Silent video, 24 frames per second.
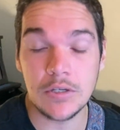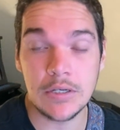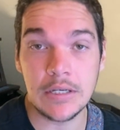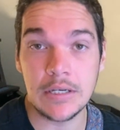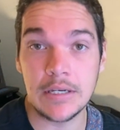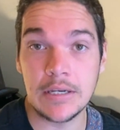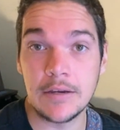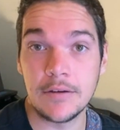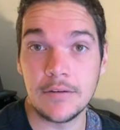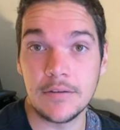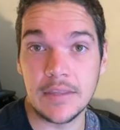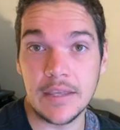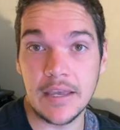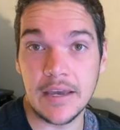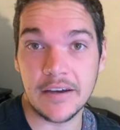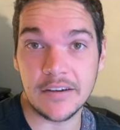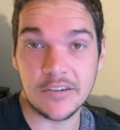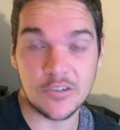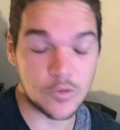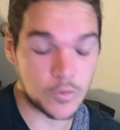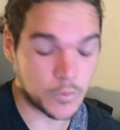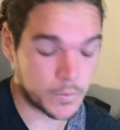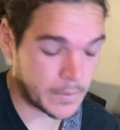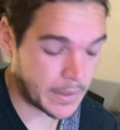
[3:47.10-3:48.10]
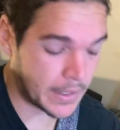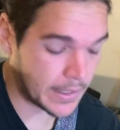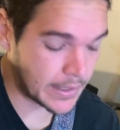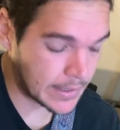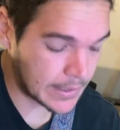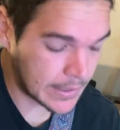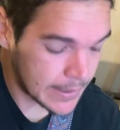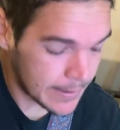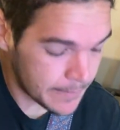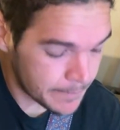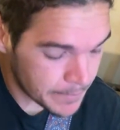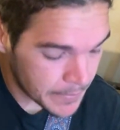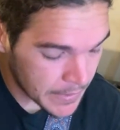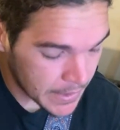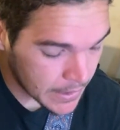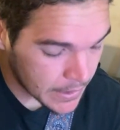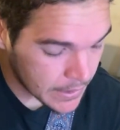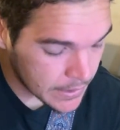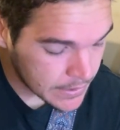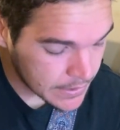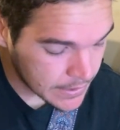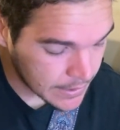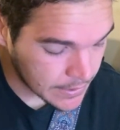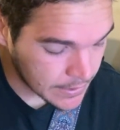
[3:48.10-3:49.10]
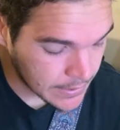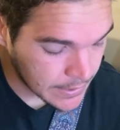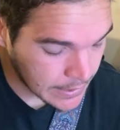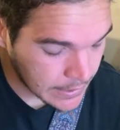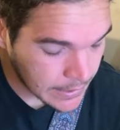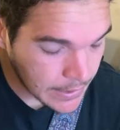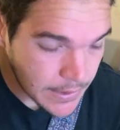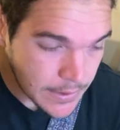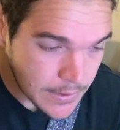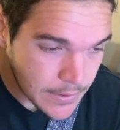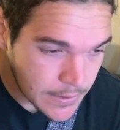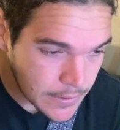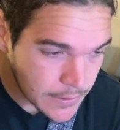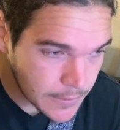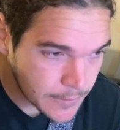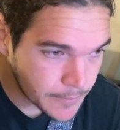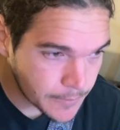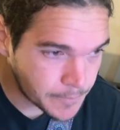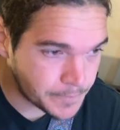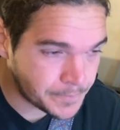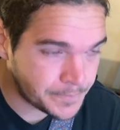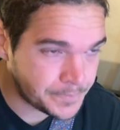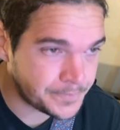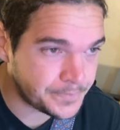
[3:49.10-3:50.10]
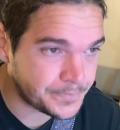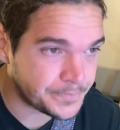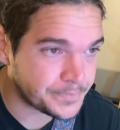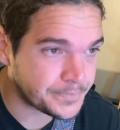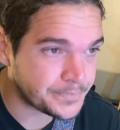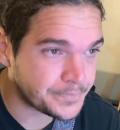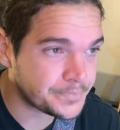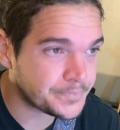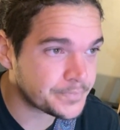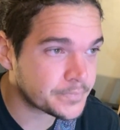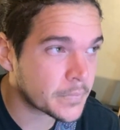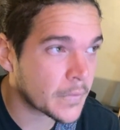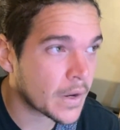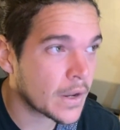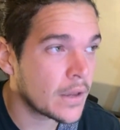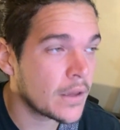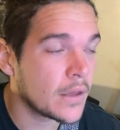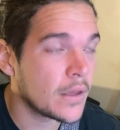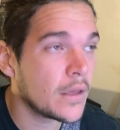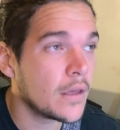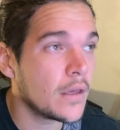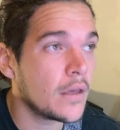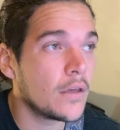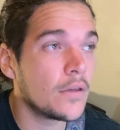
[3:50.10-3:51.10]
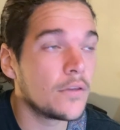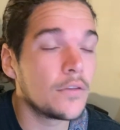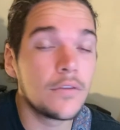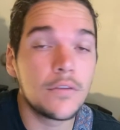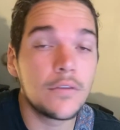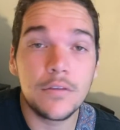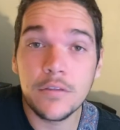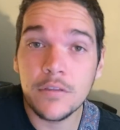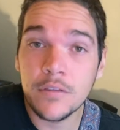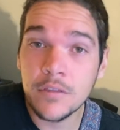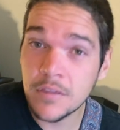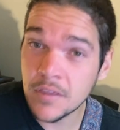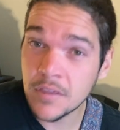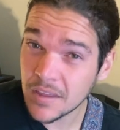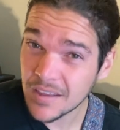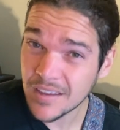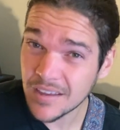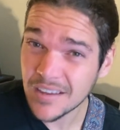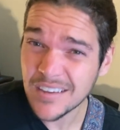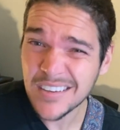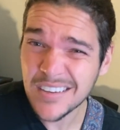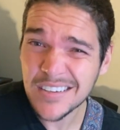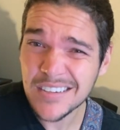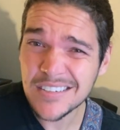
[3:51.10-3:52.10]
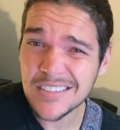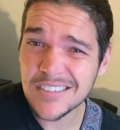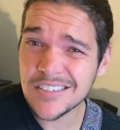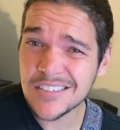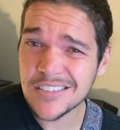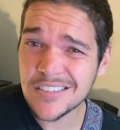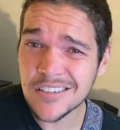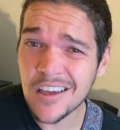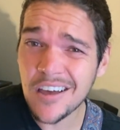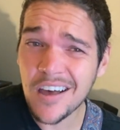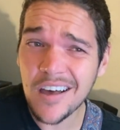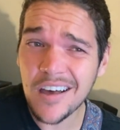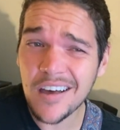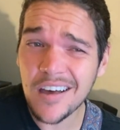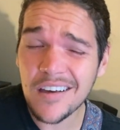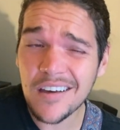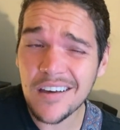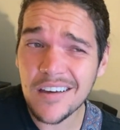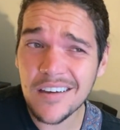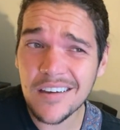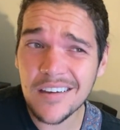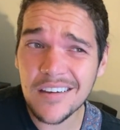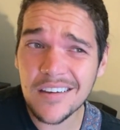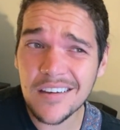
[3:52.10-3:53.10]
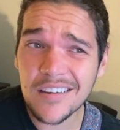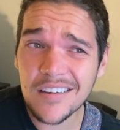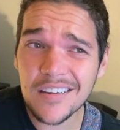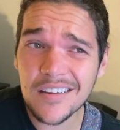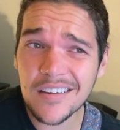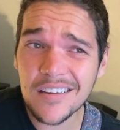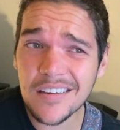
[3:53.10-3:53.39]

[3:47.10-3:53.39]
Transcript: can hear the actual melody, sounds like this. The song